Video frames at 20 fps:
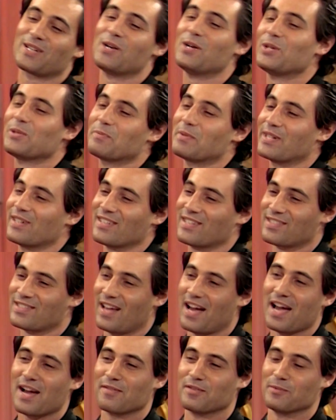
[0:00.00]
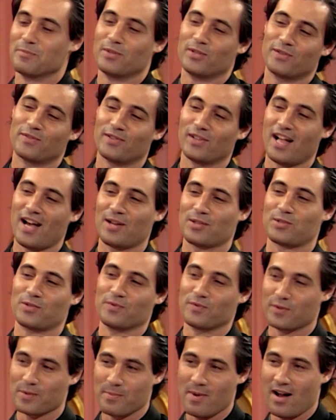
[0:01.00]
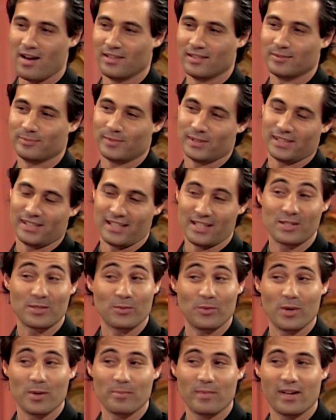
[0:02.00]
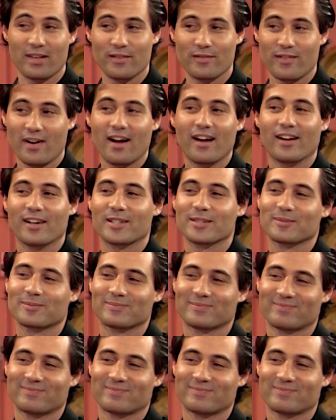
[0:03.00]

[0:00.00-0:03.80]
cold because I have a beautiful house in Vermont, but it's warm by the fire.